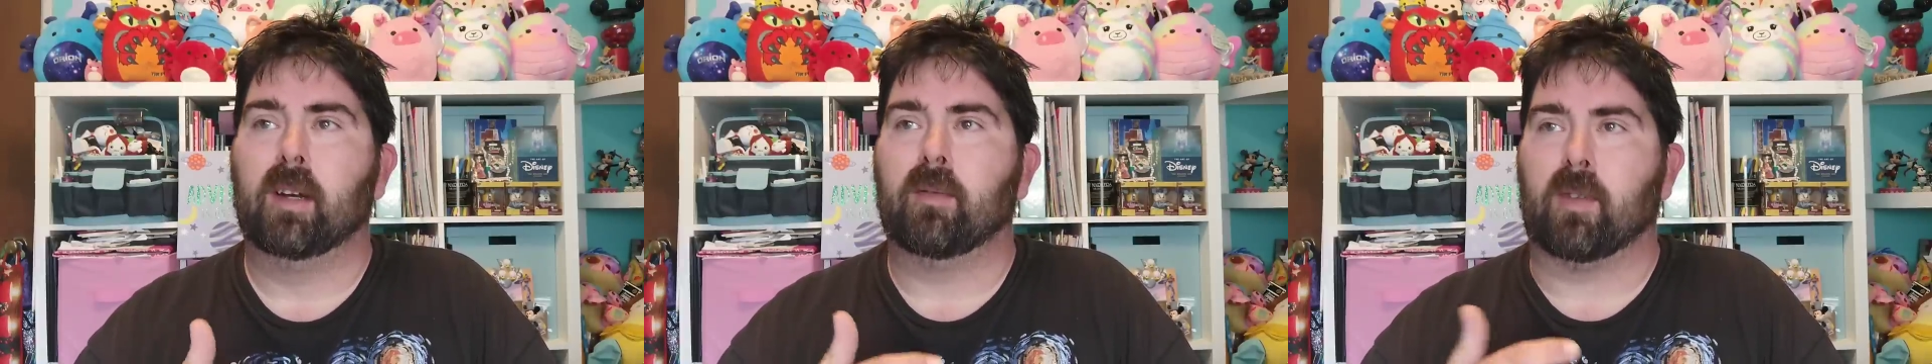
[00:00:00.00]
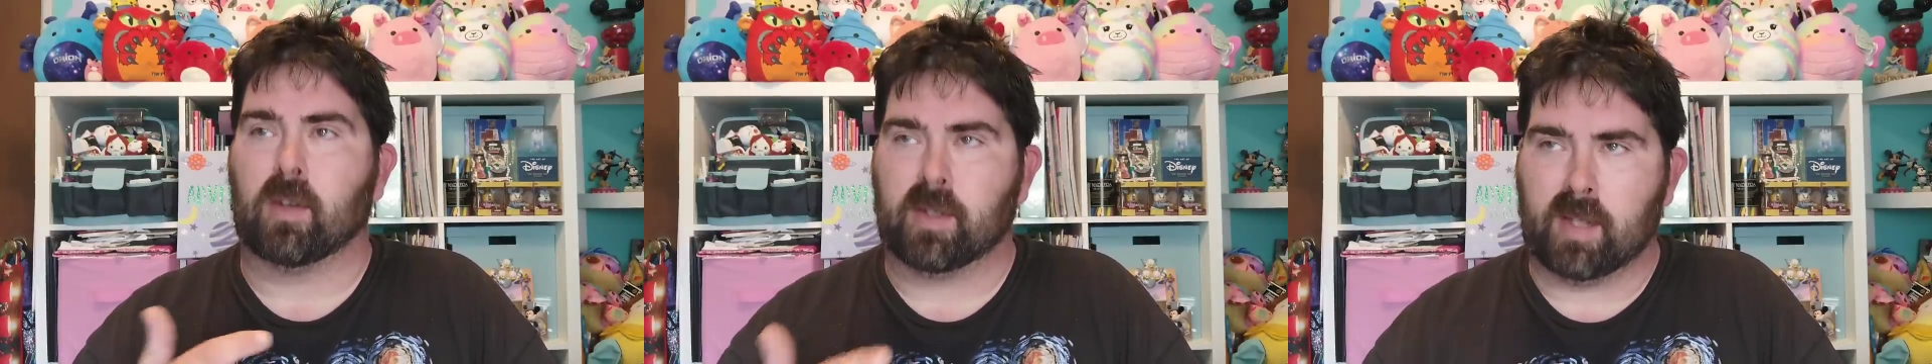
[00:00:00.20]

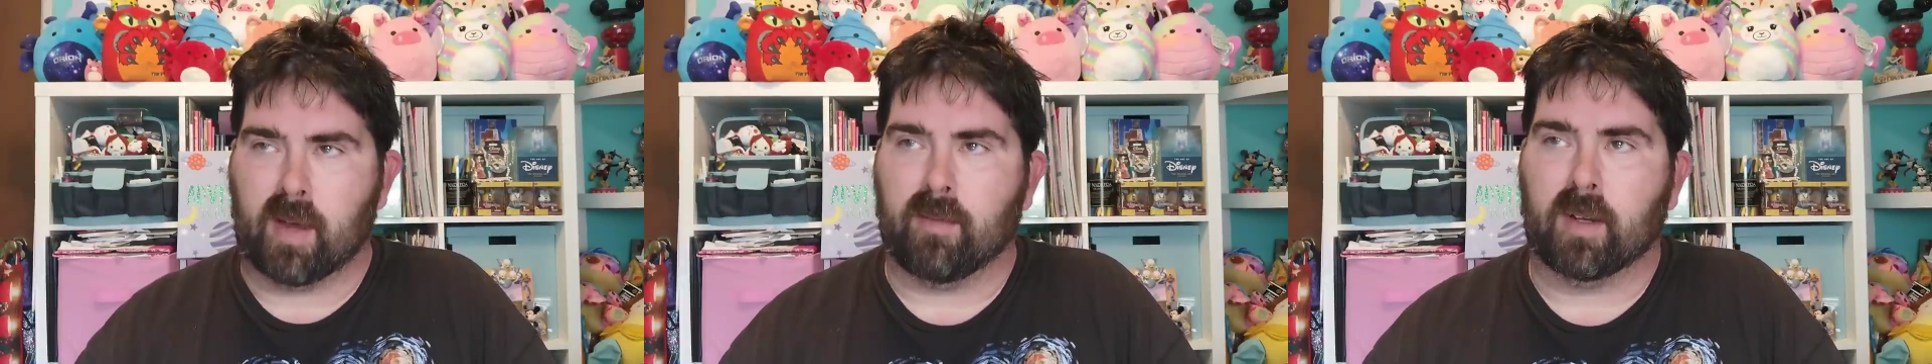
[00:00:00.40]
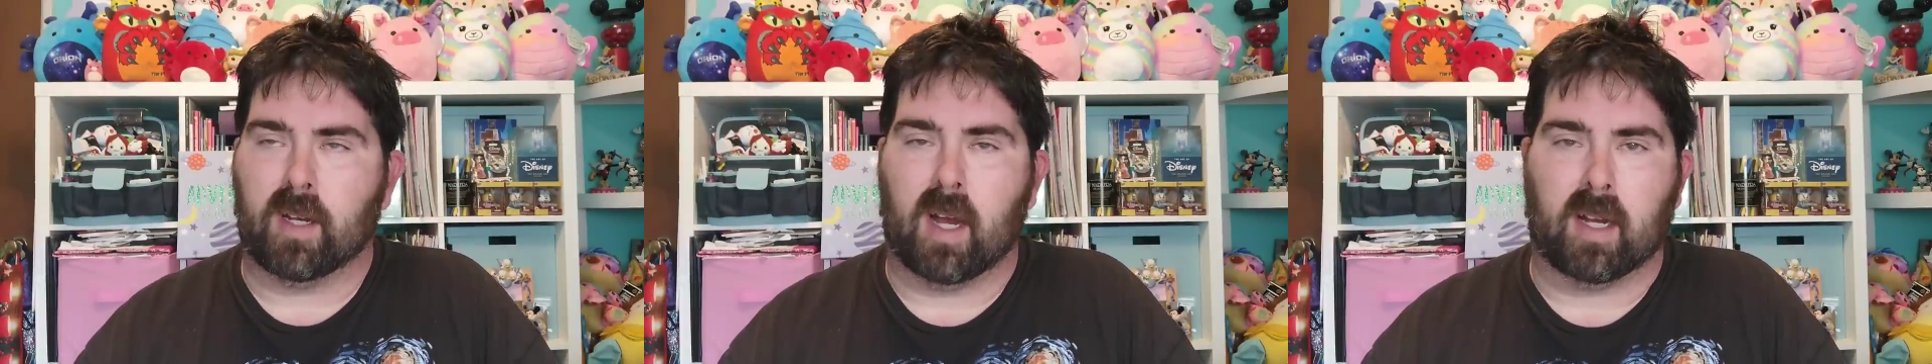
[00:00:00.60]
for
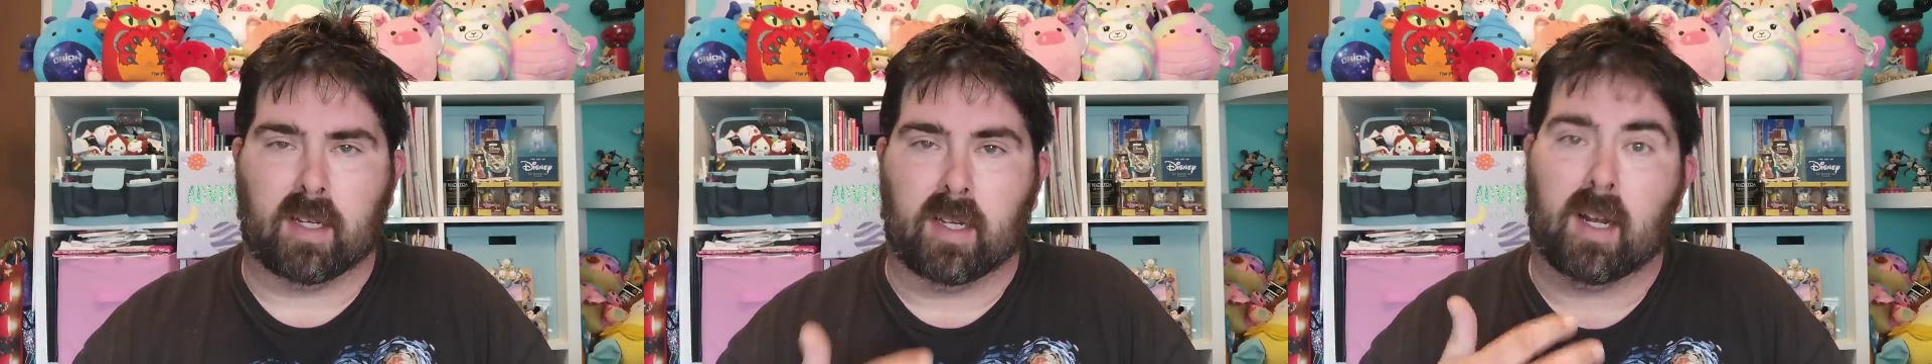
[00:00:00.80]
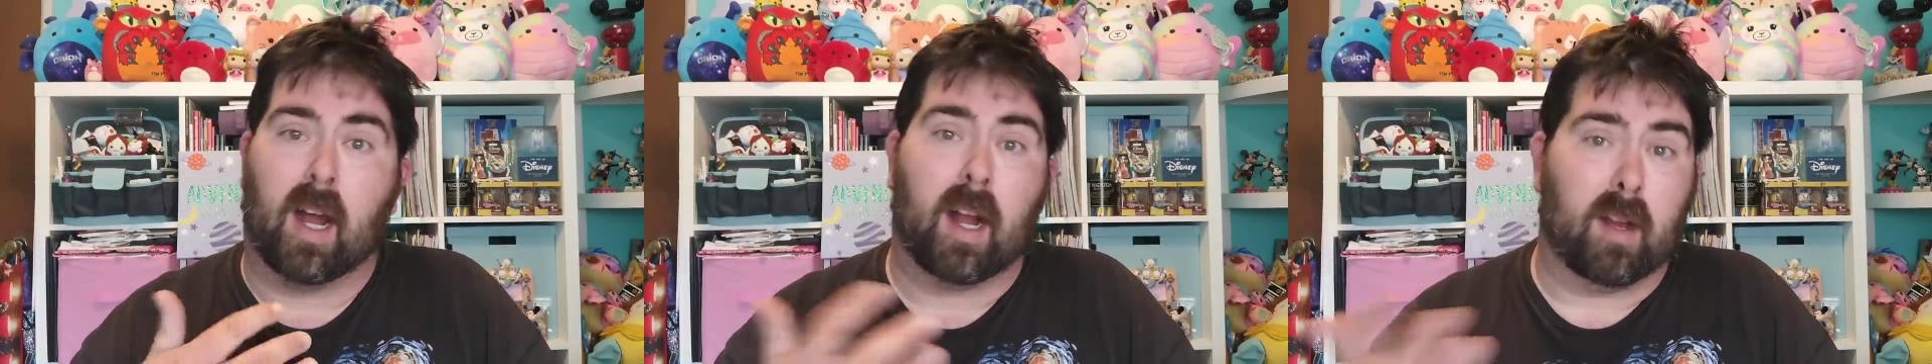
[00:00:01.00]

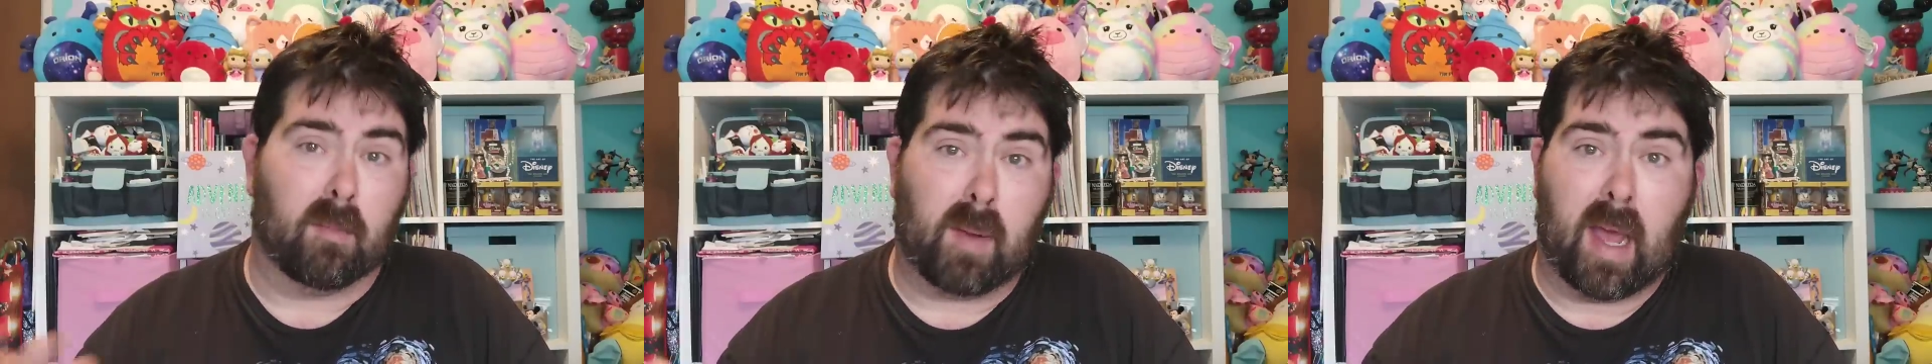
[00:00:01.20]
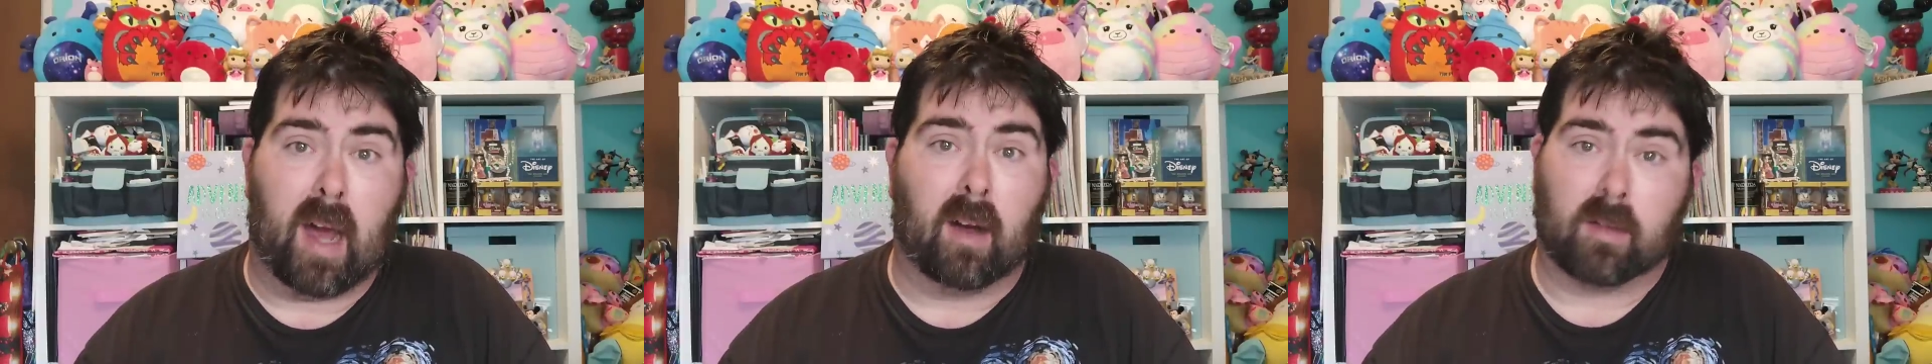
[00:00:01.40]
$7.99 a
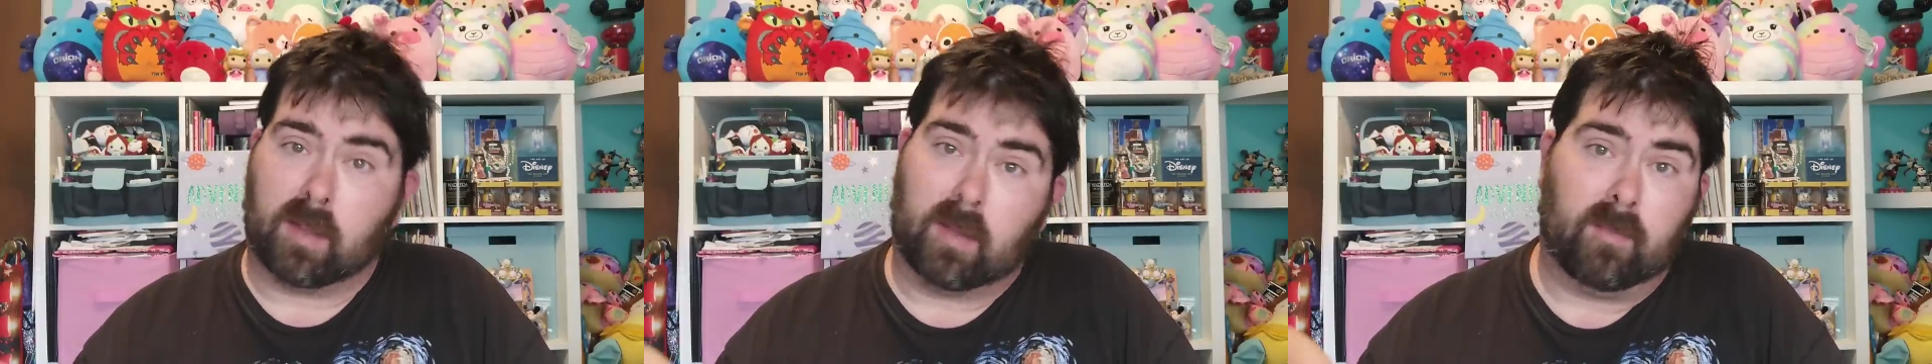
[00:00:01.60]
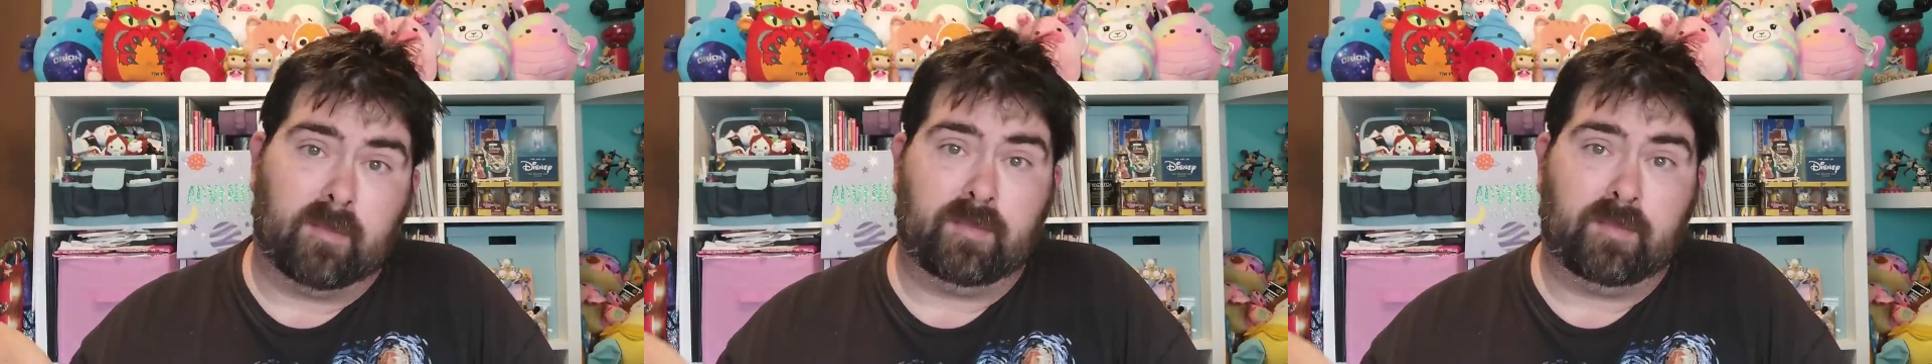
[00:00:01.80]
pound.